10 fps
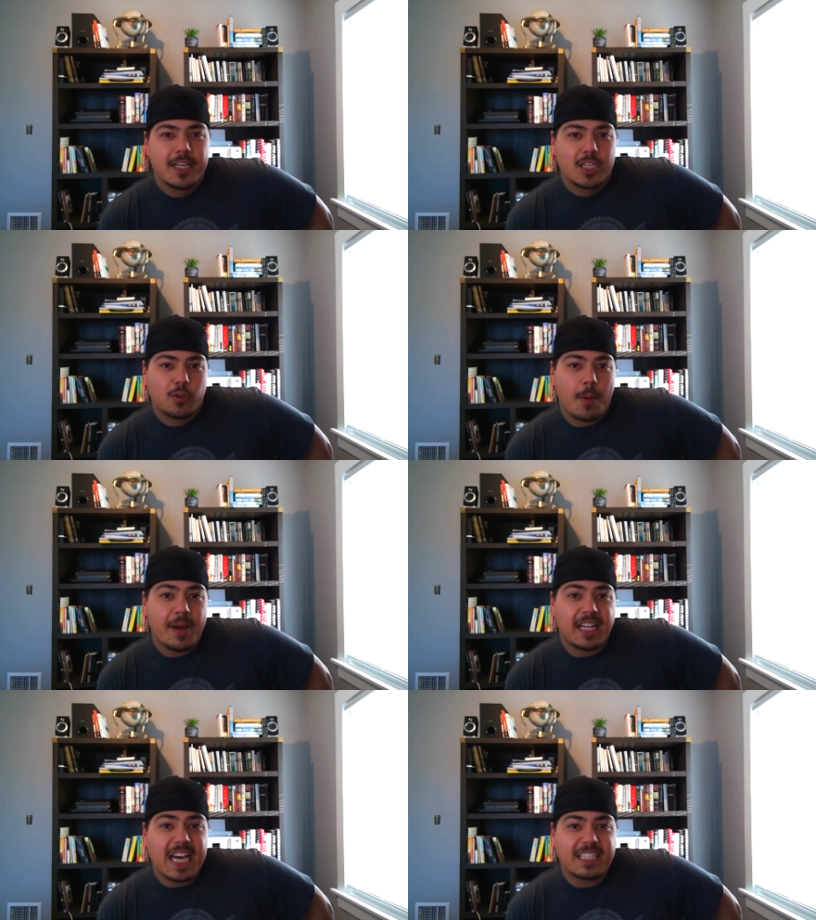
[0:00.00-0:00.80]
so on
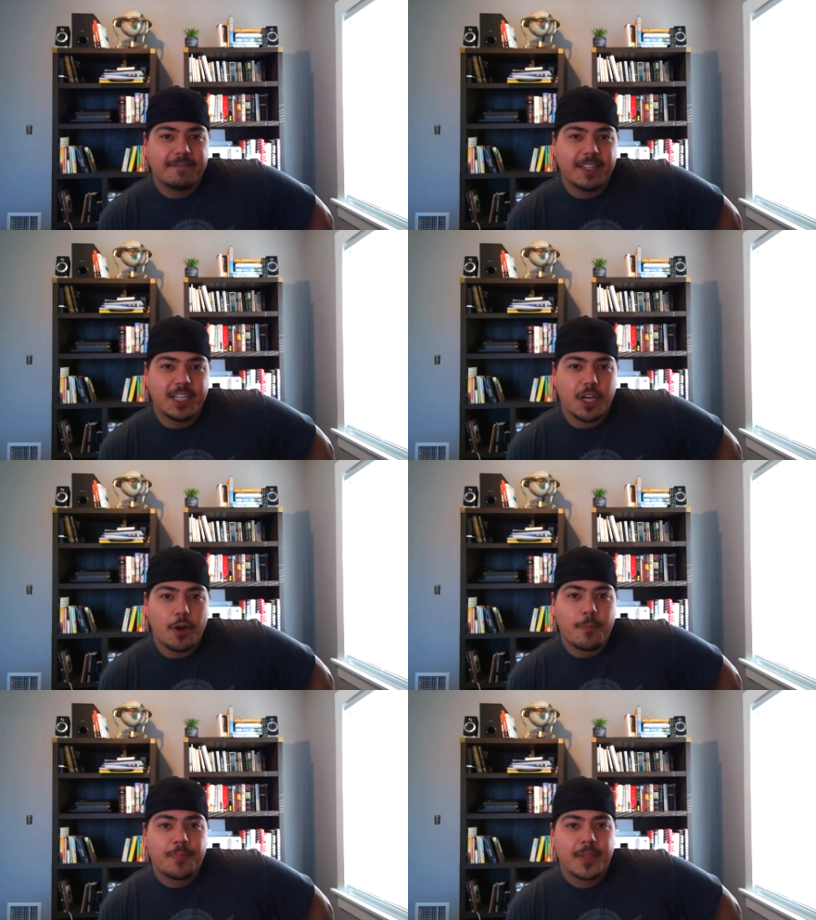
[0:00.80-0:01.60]
my last
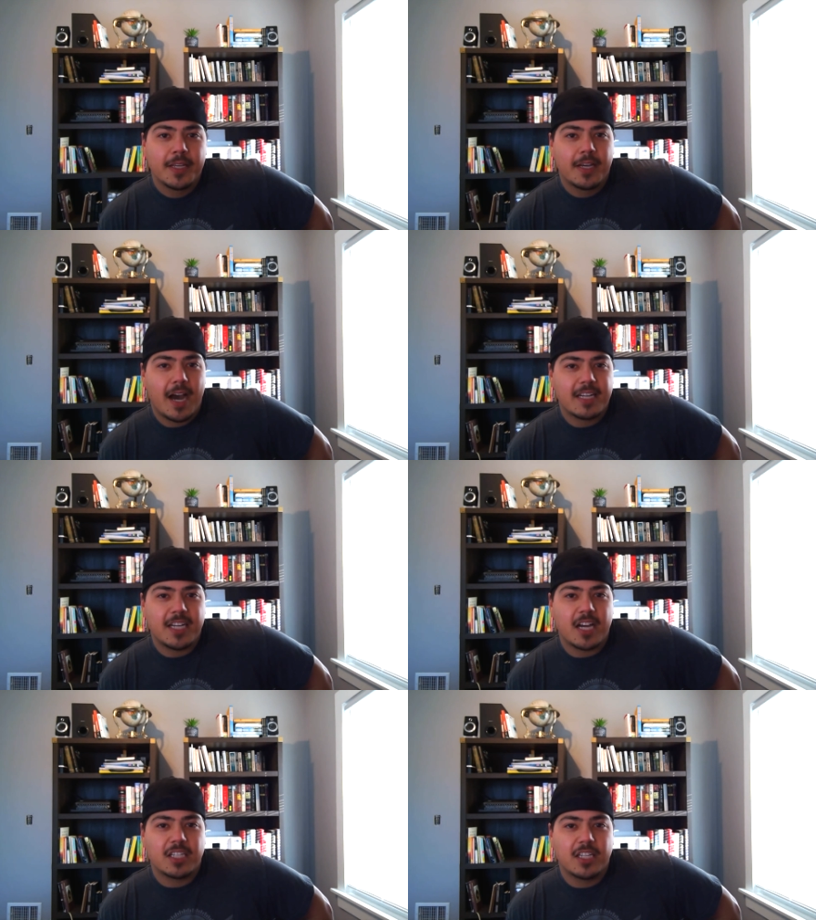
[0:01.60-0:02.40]
video, I
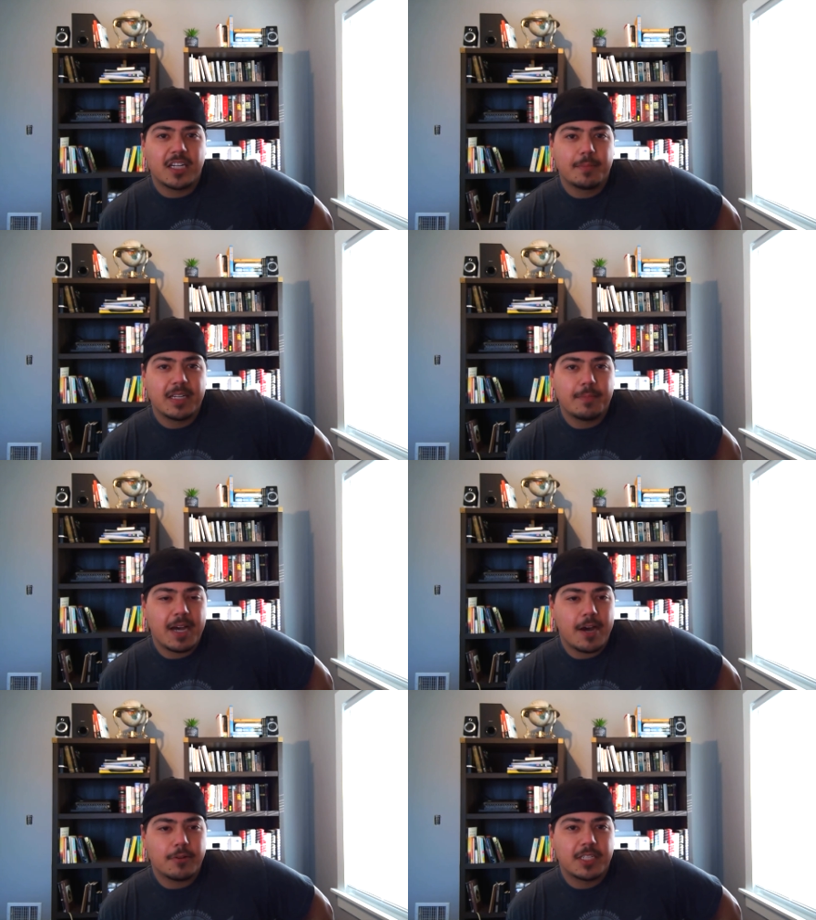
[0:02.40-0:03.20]
talked a little bit
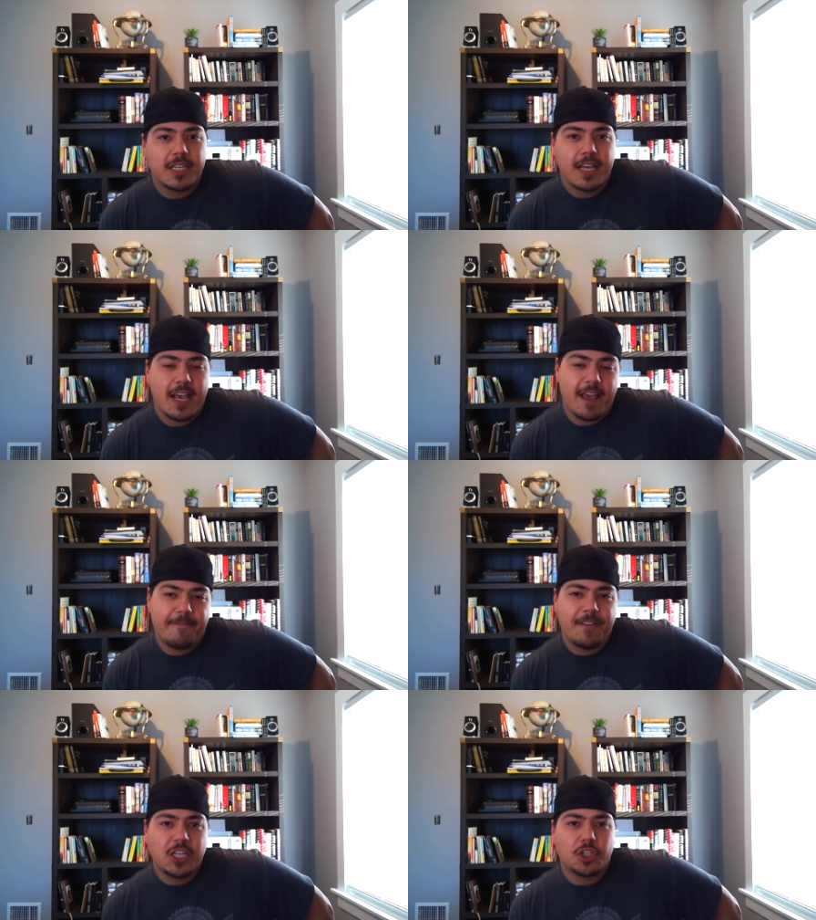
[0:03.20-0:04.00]
about a
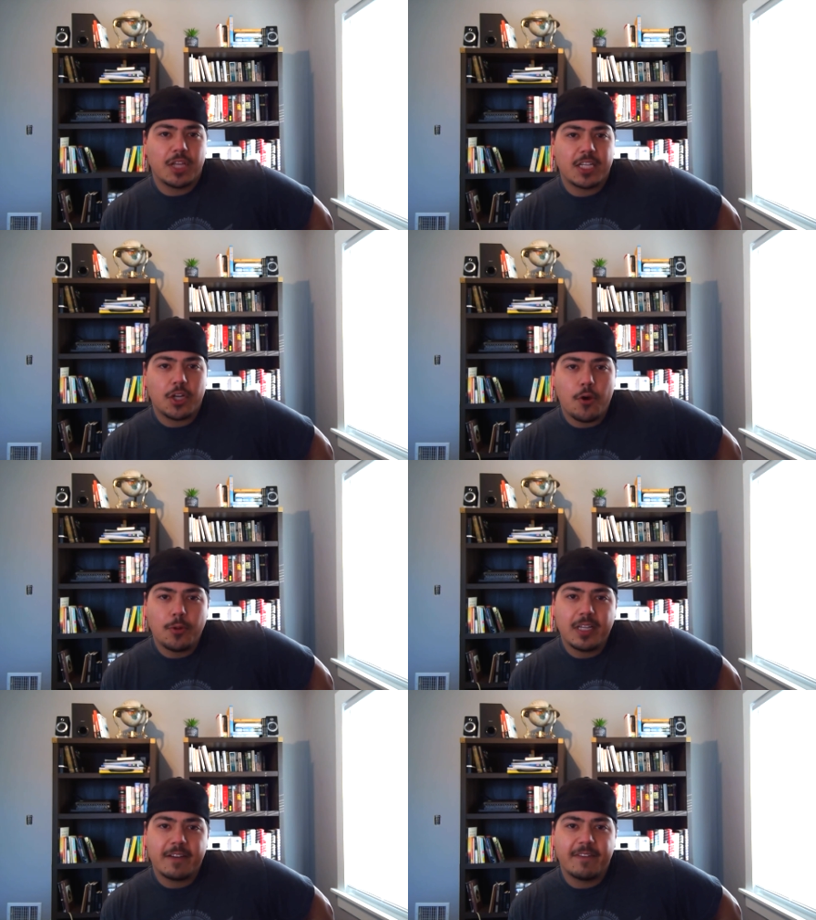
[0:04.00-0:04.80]
feature that's
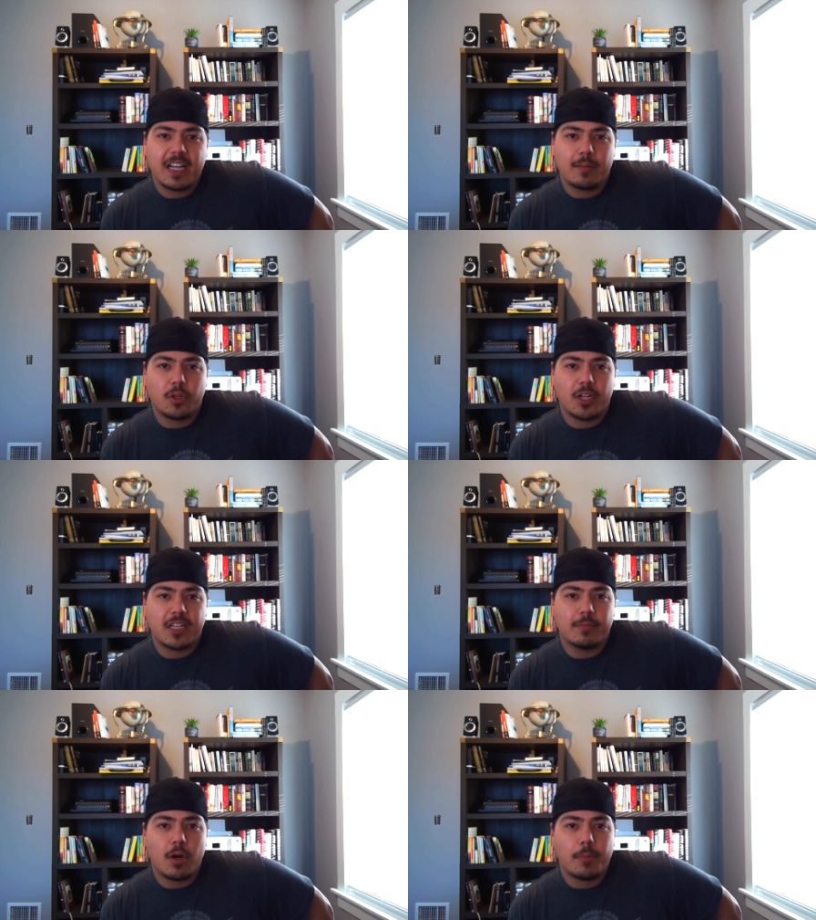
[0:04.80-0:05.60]
only available
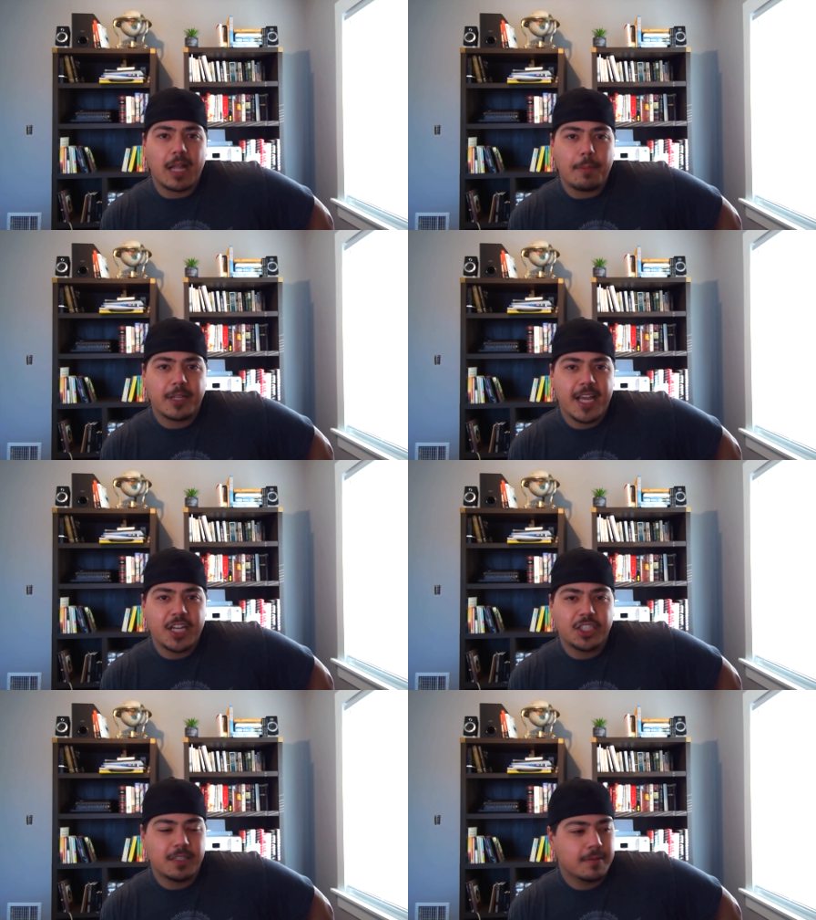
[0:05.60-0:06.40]
on the mobile
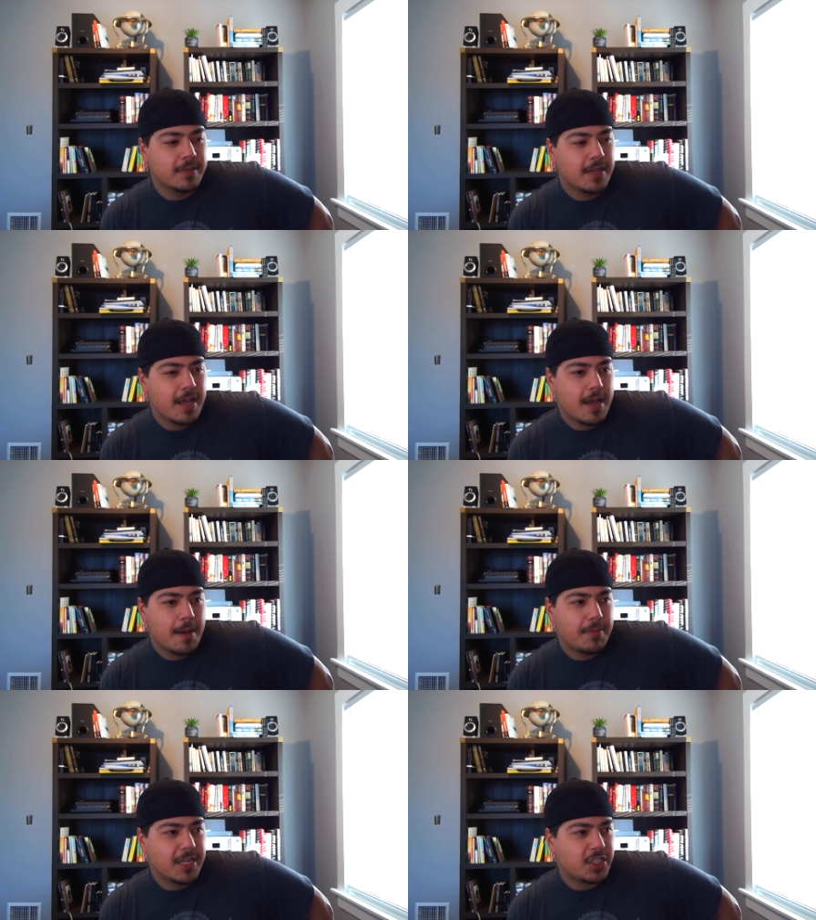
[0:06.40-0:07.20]
application,
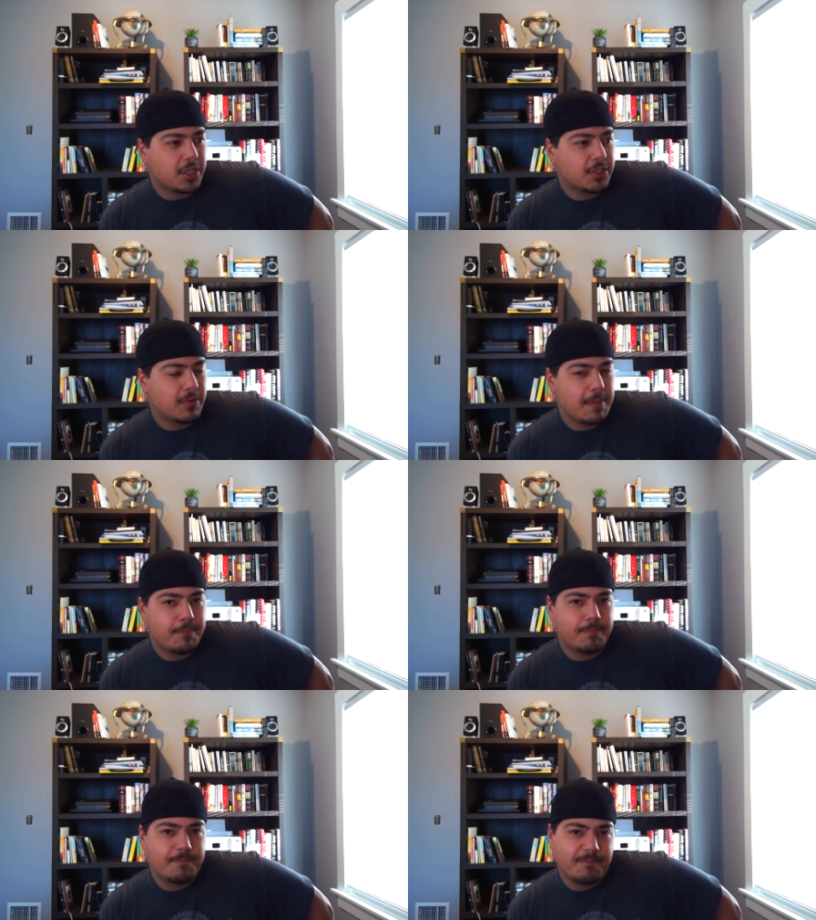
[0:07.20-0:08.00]
but it's also a
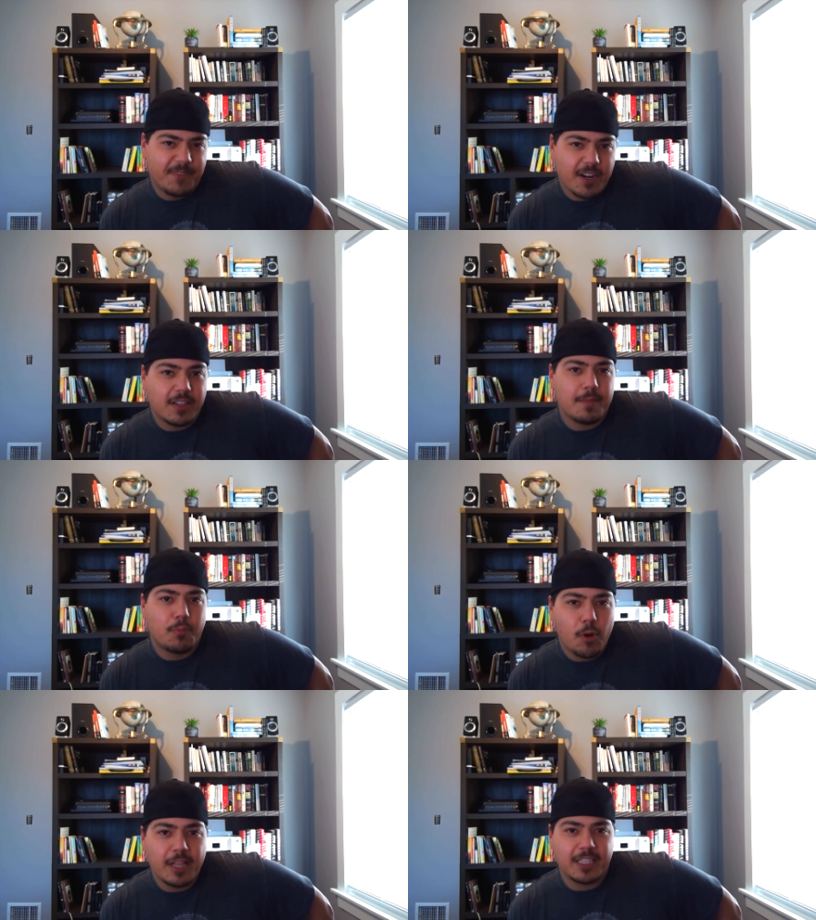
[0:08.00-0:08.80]
fairly
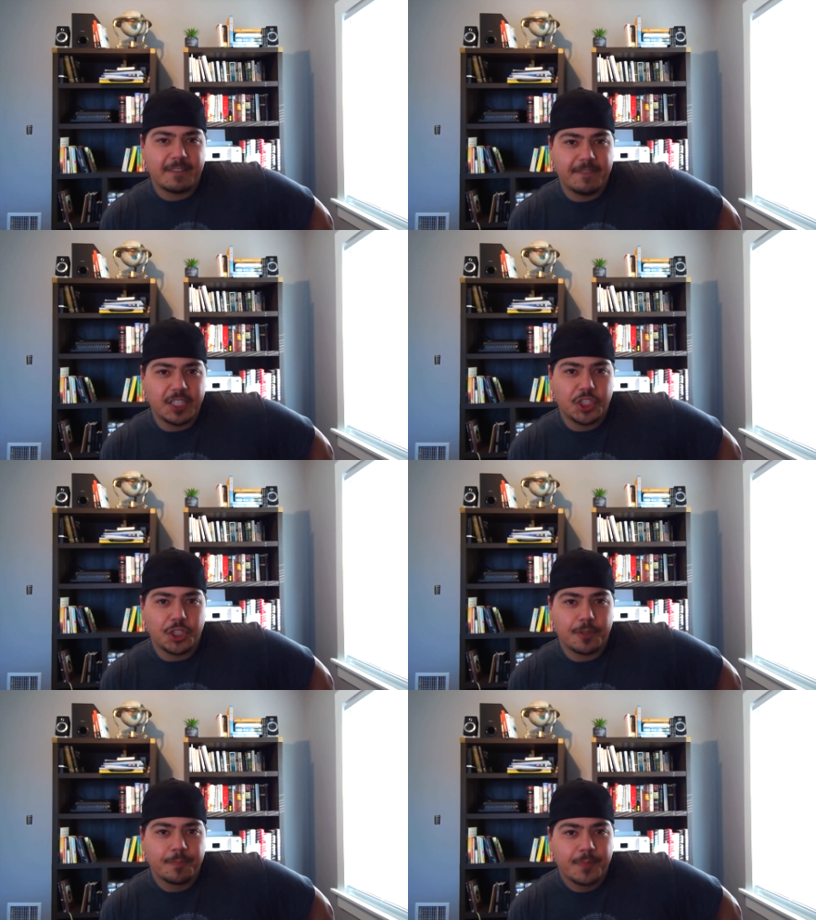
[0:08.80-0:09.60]
pointless
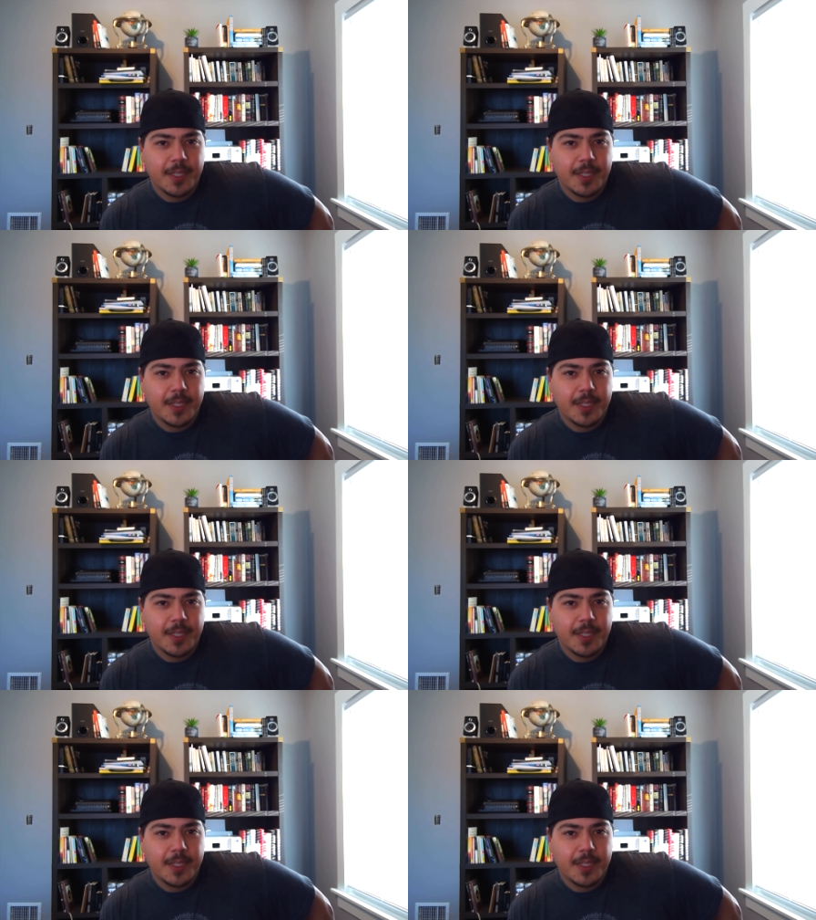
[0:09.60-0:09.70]
feature.